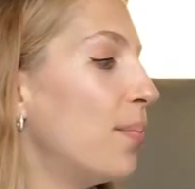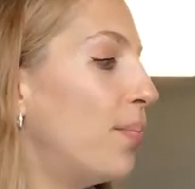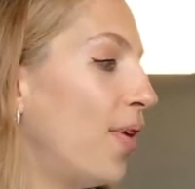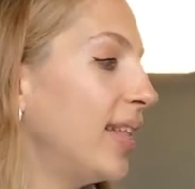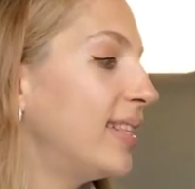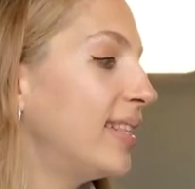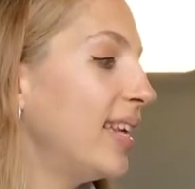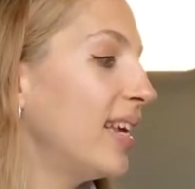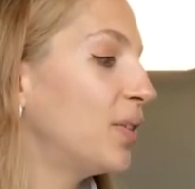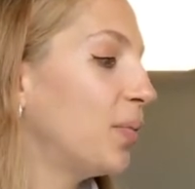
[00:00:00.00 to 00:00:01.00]

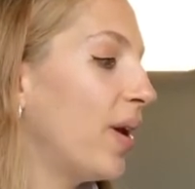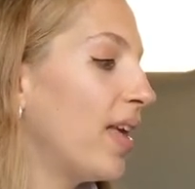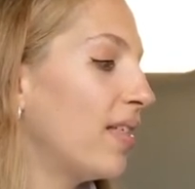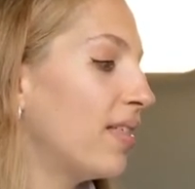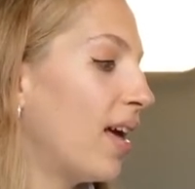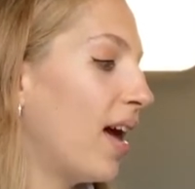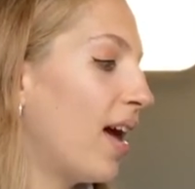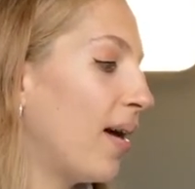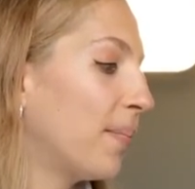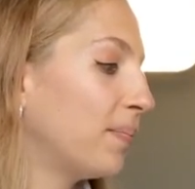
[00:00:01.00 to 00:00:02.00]
breadsticks with
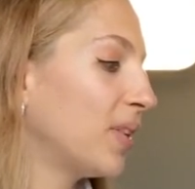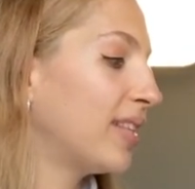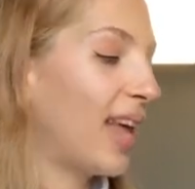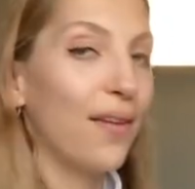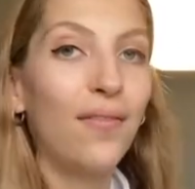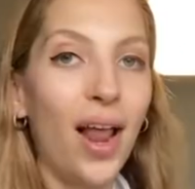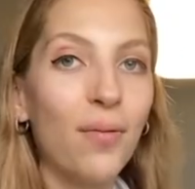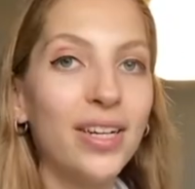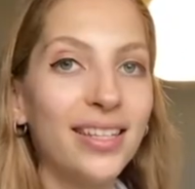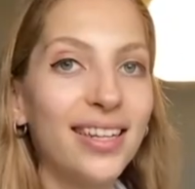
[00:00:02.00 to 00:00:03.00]

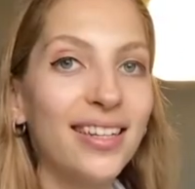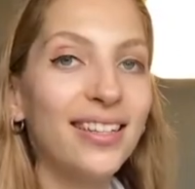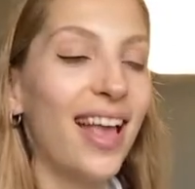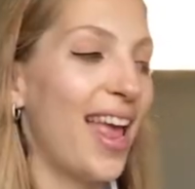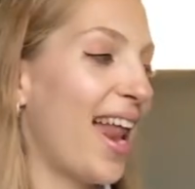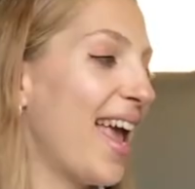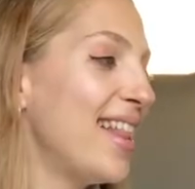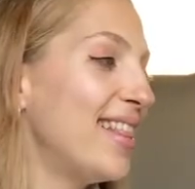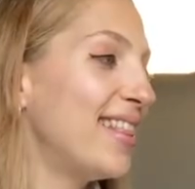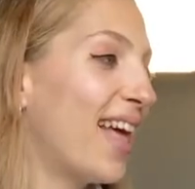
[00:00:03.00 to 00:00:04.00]
sunflower seeds, and
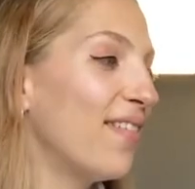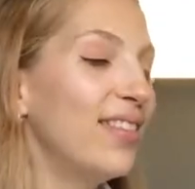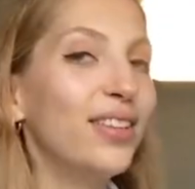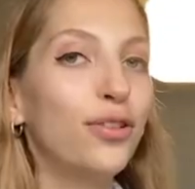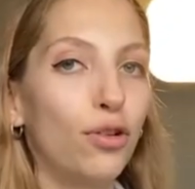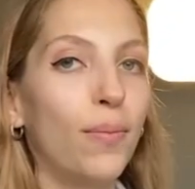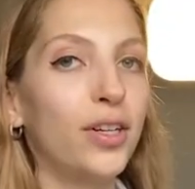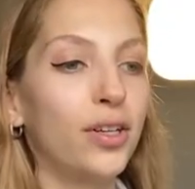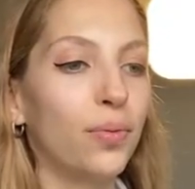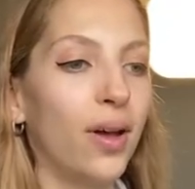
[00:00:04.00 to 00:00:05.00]
I love this so
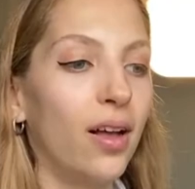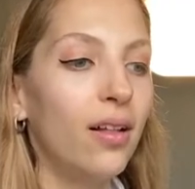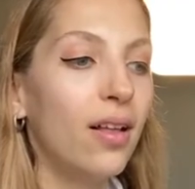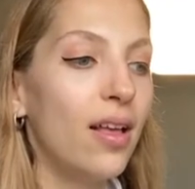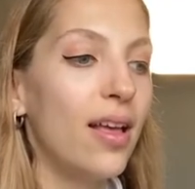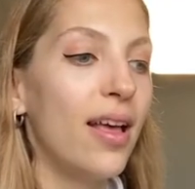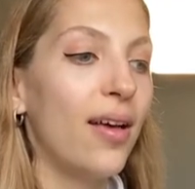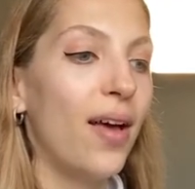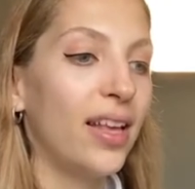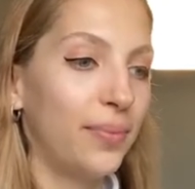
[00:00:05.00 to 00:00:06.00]
much as well,
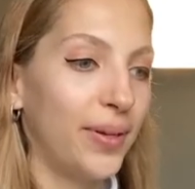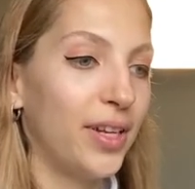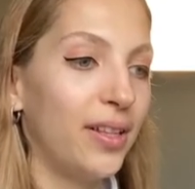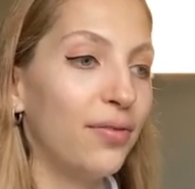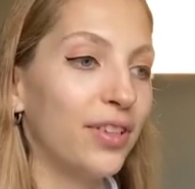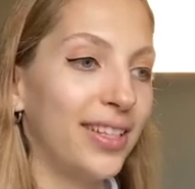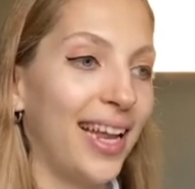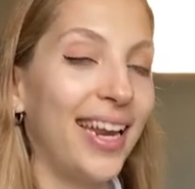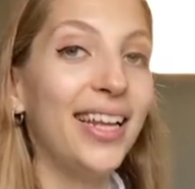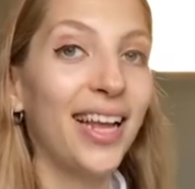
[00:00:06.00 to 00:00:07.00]
especially for
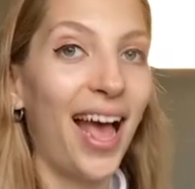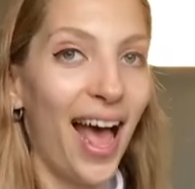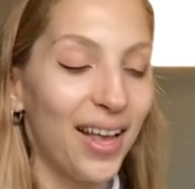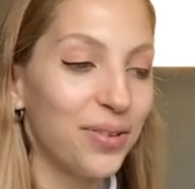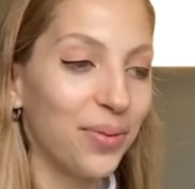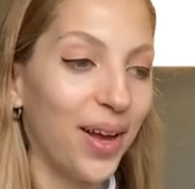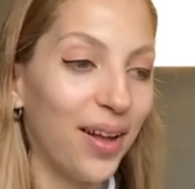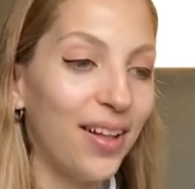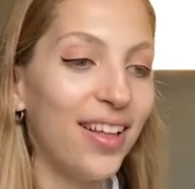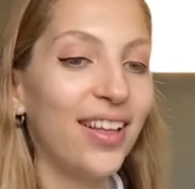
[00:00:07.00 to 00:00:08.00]
studying as
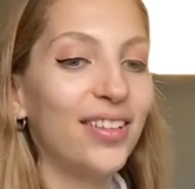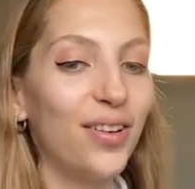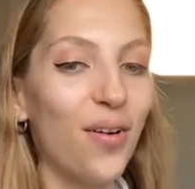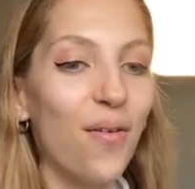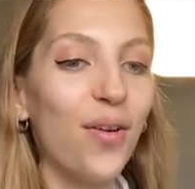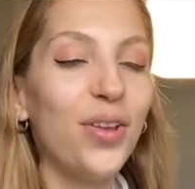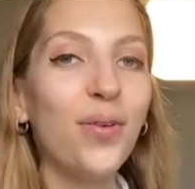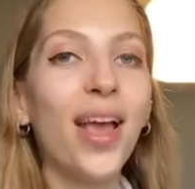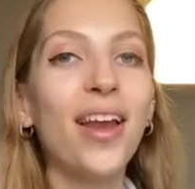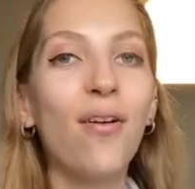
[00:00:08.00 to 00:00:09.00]
well. So
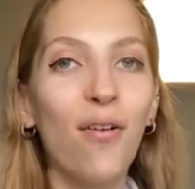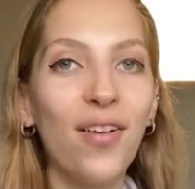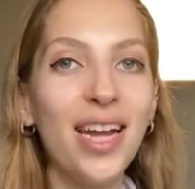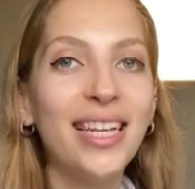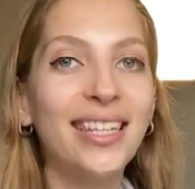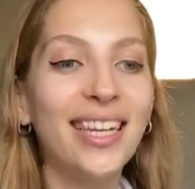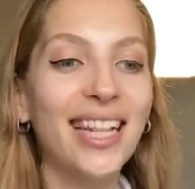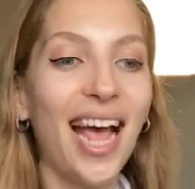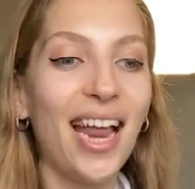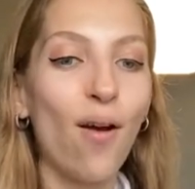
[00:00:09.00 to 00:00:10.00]
you can already see
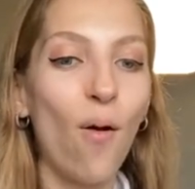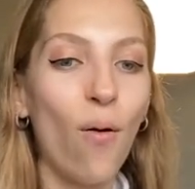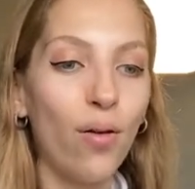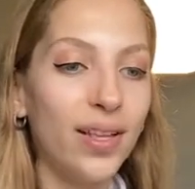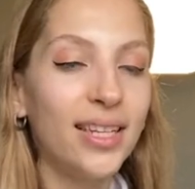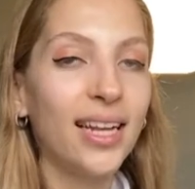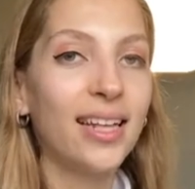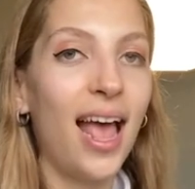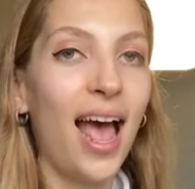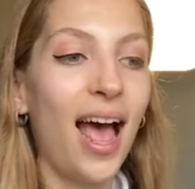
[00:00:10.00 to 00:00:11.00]
that all the snacks
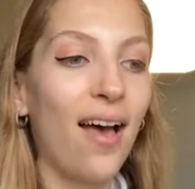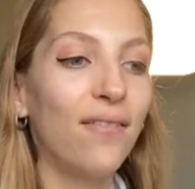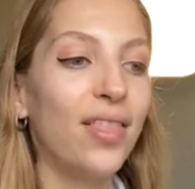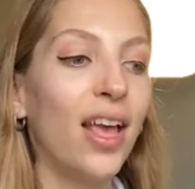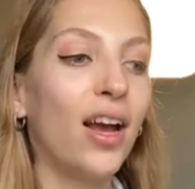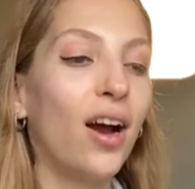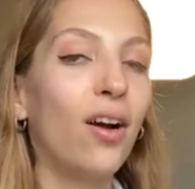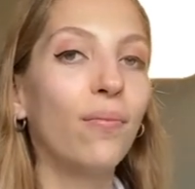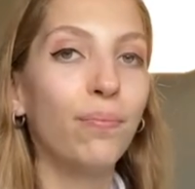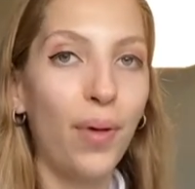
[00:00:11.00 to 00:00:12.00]
I have, they
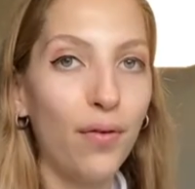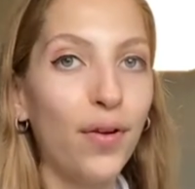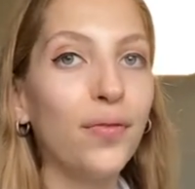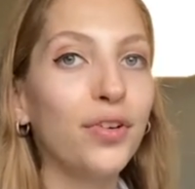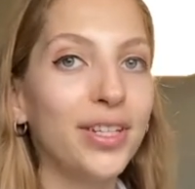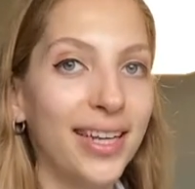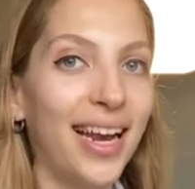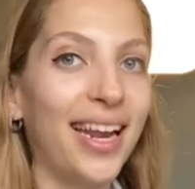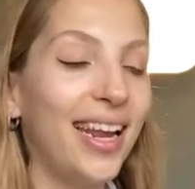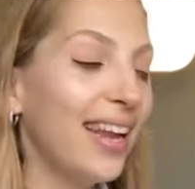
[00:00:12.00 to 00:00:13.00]
are perfect for
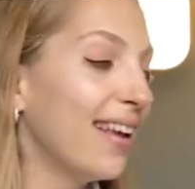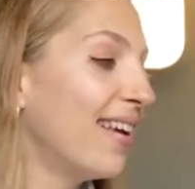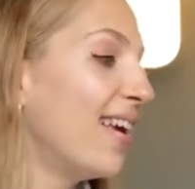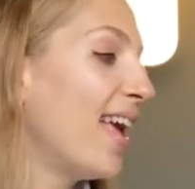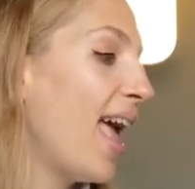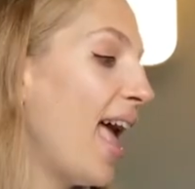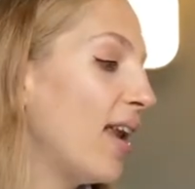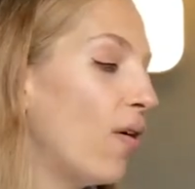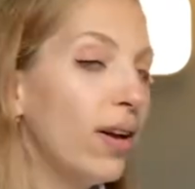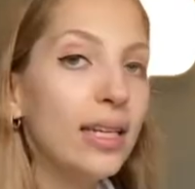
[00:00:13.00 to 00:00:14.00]
studying.
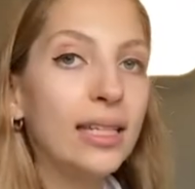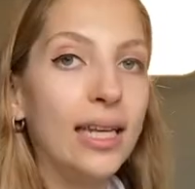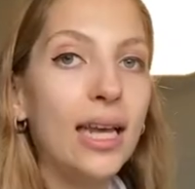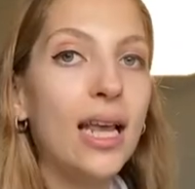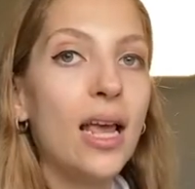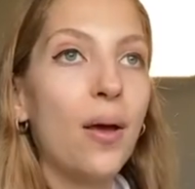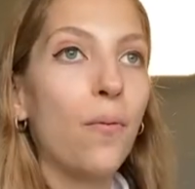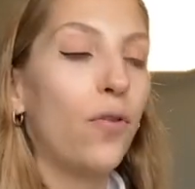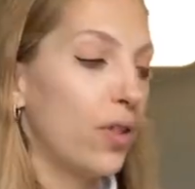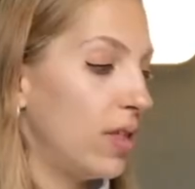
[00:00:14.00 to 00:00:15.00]
And honestly,
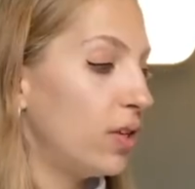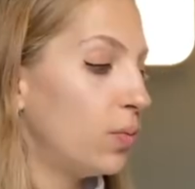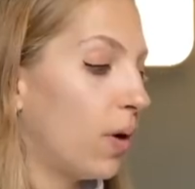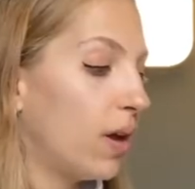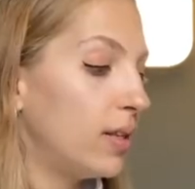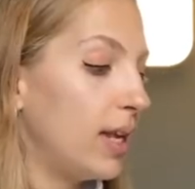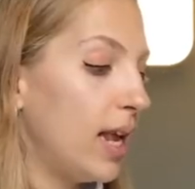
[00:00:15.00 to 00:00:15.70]
for this ones,